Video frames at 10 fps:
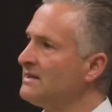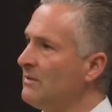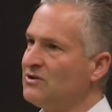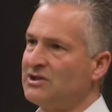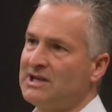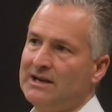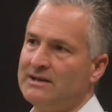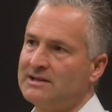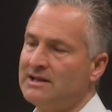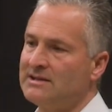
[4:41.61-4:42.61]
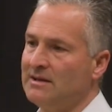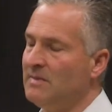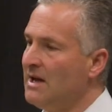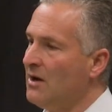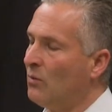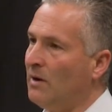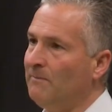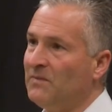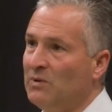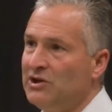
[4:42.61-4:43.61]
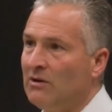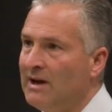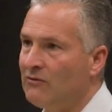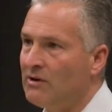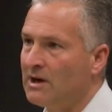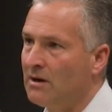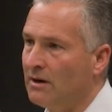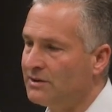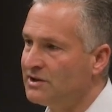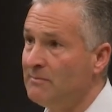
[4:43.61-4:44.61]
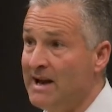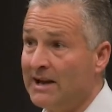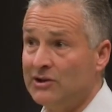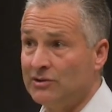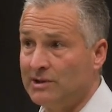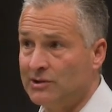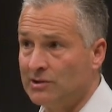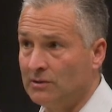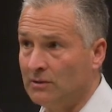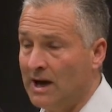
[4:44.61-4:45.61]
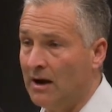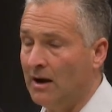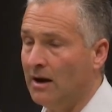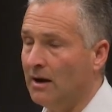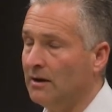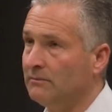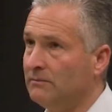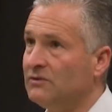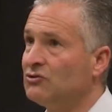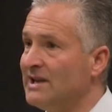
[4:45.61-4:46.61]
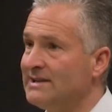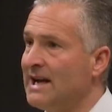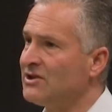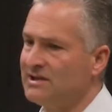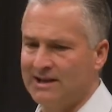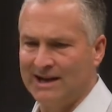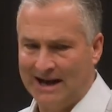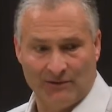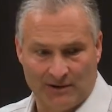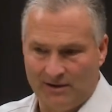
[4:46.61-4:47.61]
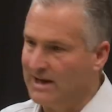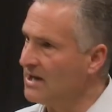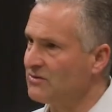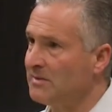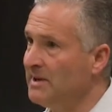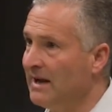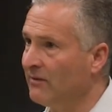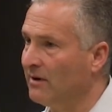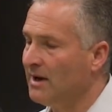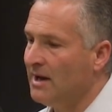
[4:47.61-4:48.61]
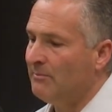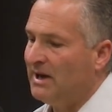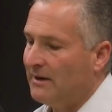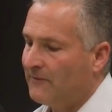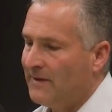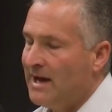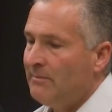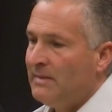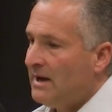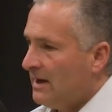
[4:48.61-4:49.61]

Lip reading: that was just kind of the system. Well, when you don't have credit cards to manage your digital transactions, again, I don't carry cash with me ever. But for them,